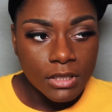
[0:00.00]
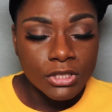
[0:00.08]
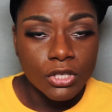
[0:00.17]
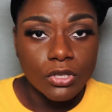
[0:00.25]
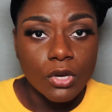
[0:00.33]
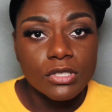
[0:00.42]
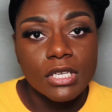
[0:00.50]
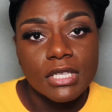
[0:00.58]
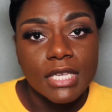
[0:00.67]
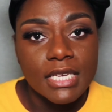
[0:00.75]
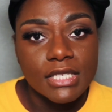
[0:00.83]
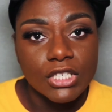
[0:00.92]
So those are the
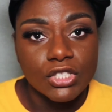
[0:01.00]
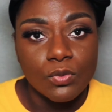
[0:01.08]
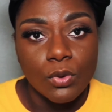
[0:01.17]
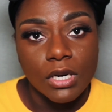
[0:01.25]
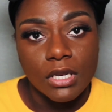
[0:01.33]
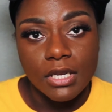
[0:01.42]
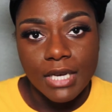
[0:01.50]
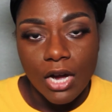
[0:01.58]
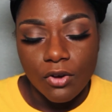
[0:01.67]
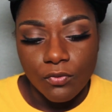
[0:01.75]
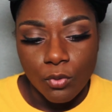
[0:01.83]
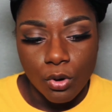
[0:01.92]
things that you want to look
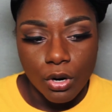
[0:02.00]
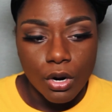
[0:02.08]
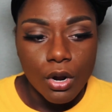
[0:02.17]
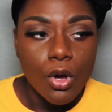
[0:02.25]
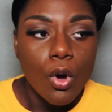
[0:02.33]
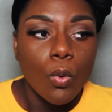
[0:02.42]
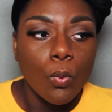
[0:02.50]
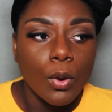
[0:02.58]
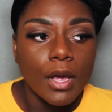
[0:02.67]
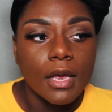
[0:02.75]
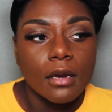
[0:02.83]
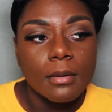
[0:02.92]
out for
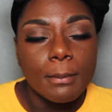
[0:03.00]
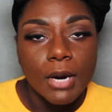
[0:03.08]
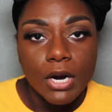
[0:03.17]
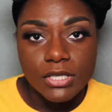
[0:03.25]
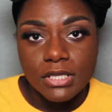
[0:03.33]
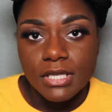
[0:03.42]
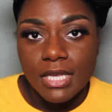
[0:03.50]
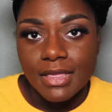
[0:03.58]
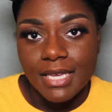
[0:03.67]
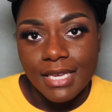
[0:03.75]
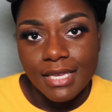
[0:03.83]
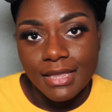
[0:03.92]
when purchasing
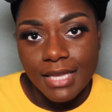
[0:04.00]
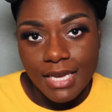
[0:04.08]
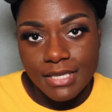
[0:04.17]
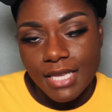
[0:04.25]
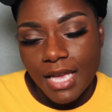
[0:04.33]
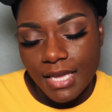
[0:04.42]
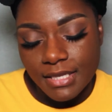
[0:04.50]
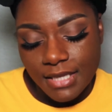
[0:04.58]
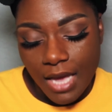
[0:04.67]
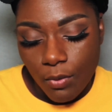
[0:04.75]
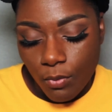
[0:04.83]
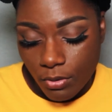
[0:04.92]
the NYX Can't
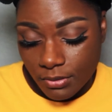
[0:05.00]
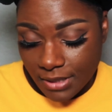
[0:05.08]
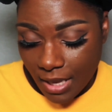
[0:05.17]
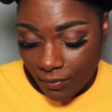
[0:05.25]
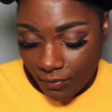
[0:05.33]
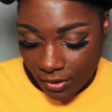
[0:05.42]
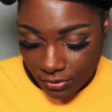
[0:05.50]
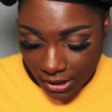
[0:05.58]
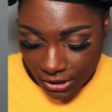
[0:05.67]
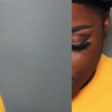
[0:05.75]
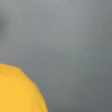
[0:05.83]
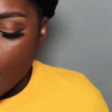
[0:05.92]
Stop Won't Stop
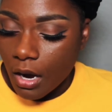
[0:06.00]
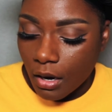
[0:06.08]
foundation.